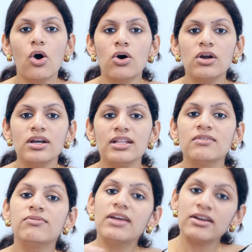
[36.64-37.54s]
or in
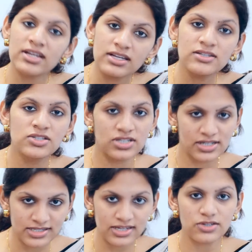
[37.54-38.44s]
the very initial
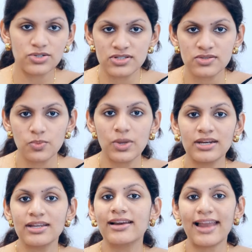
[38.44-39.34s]
stages
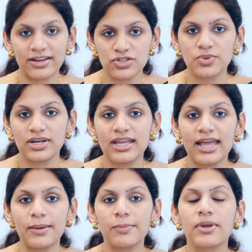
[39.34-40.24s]
when it will actually
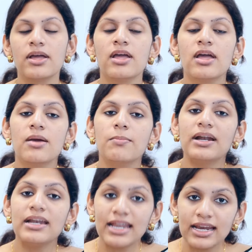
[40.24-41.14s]
help.
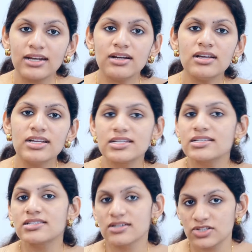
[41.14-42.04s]
But later it is
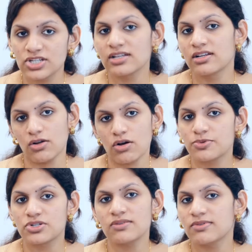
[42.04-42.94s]
surgical
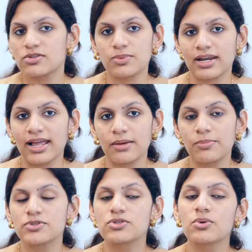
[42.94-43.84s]
option which will help.
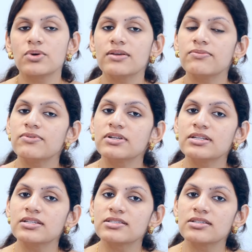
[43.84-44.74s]
So if it
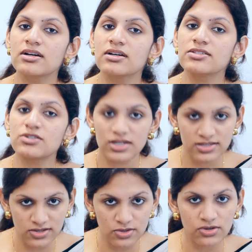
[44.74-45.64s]
is
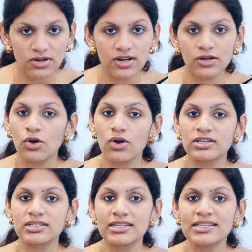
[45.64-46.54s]
stress urinary
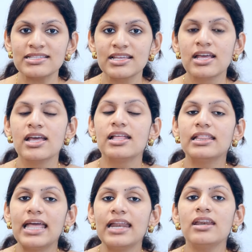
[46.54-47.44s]
incontinence,
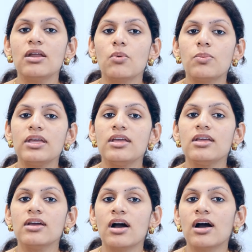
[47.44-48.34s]
then
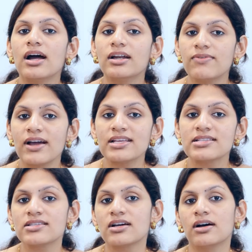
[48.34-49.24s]
we advise